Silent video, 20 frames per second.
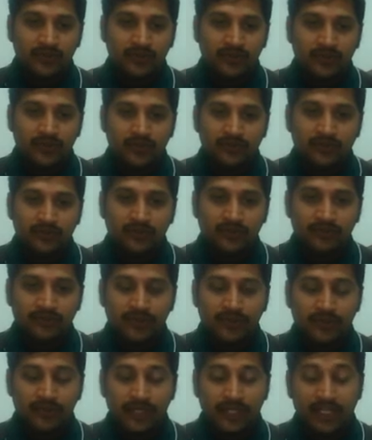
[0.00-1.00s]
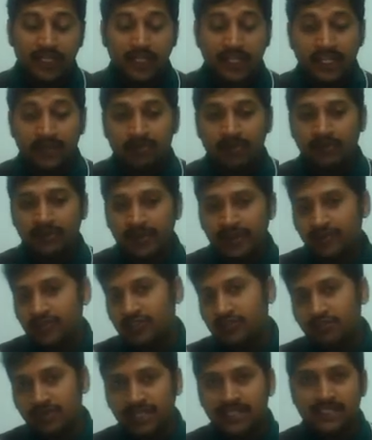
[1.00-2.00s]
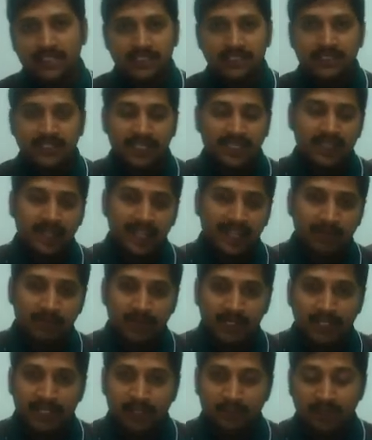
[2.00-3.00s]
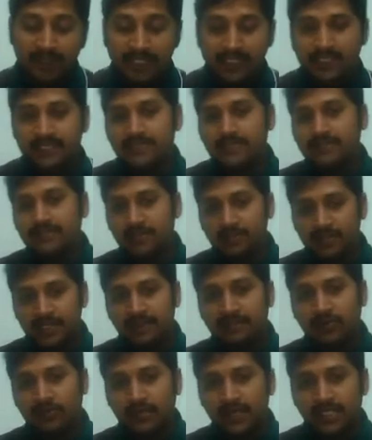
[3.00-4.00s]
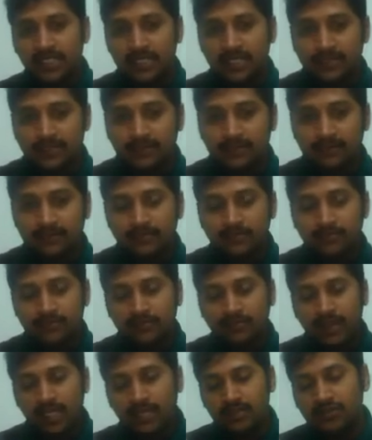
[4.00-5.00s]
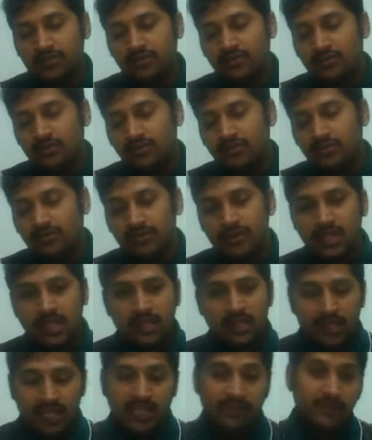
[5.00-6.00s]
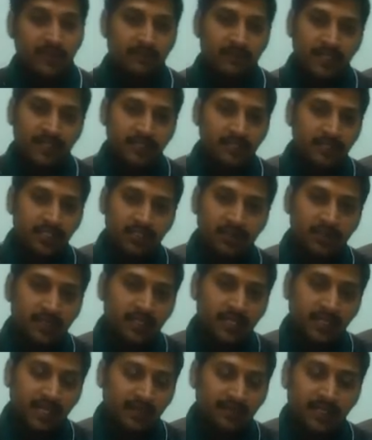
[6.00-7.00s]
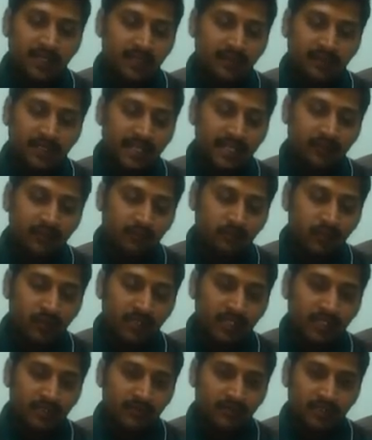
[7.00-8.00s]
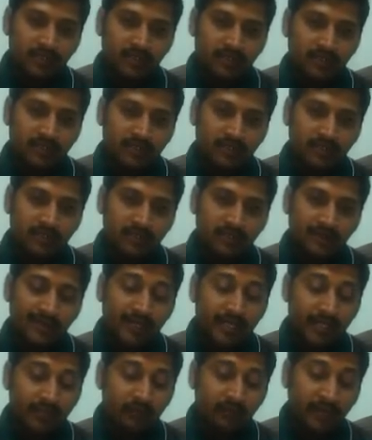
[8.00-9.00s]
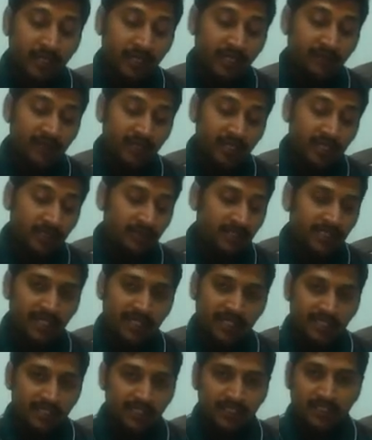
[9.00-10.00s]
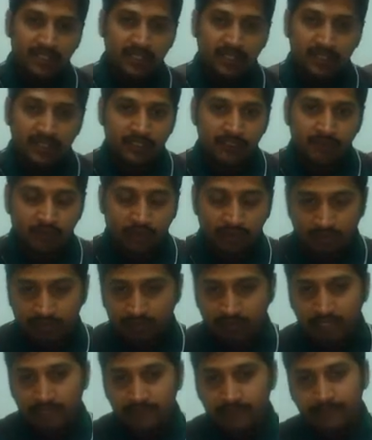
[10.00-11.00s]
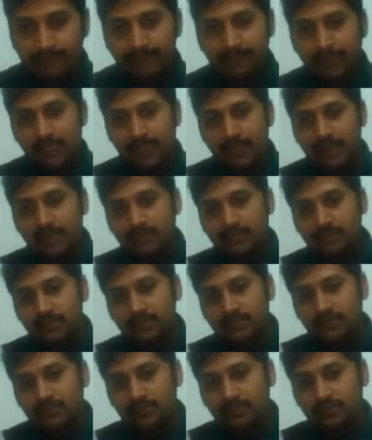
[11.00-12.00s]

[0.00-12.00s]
if you really like my videos, please hit the like button and please subscribe to my channel. So I will make sure that I will try to post, I will try to make the videos as interesting as possible. So